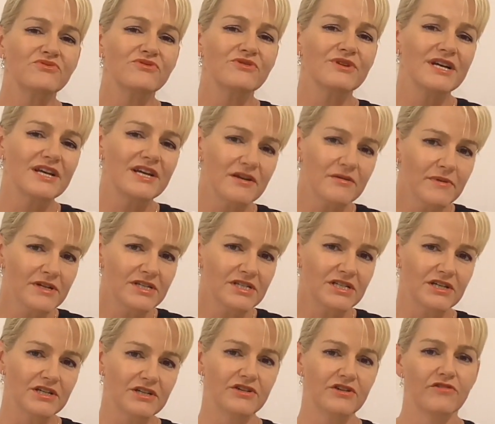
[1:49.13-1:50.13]

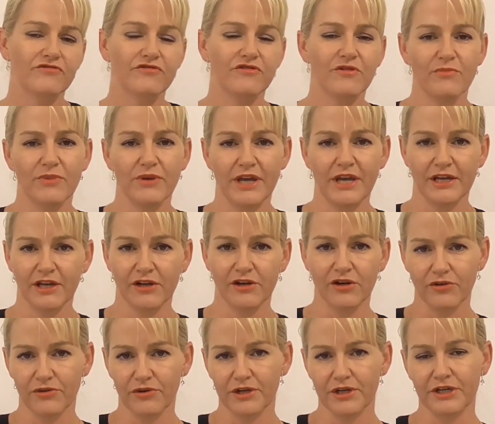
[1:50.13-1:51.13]
prohibited from being
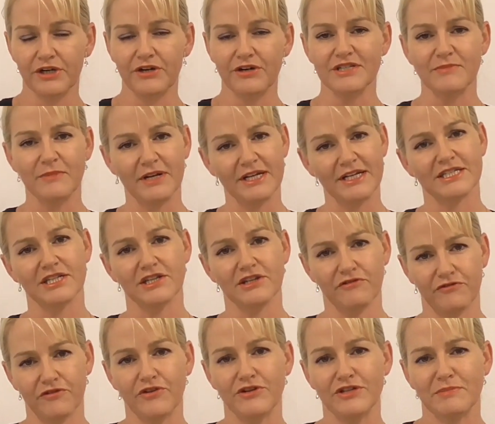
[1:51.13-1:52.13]
included in cosmetics in
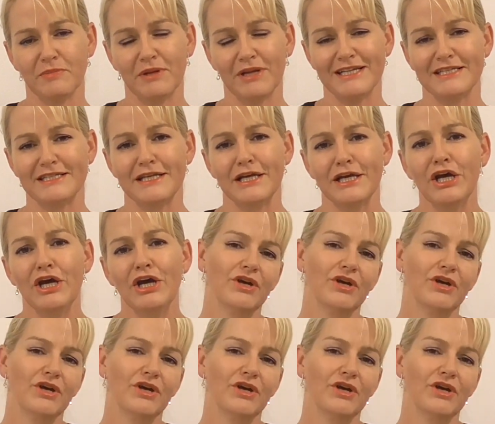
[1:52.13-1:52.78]
the first place